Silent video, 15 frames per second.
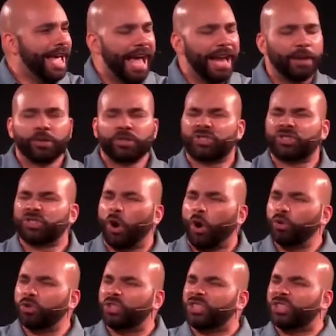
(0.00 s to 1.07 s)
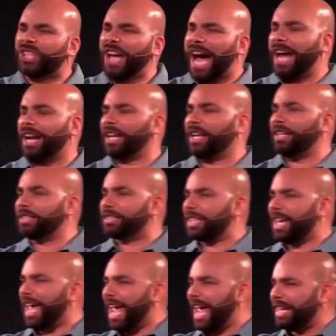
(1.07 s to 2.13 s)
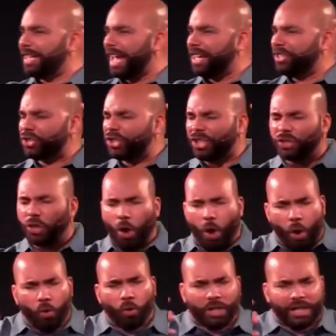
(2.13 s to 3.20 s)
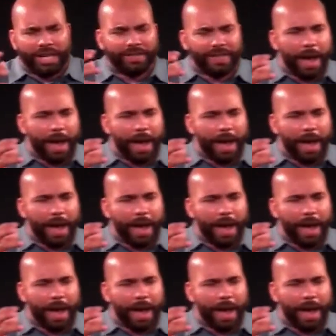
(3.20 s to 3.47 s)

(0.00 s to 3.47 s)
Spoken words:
And it was so silent and just holy in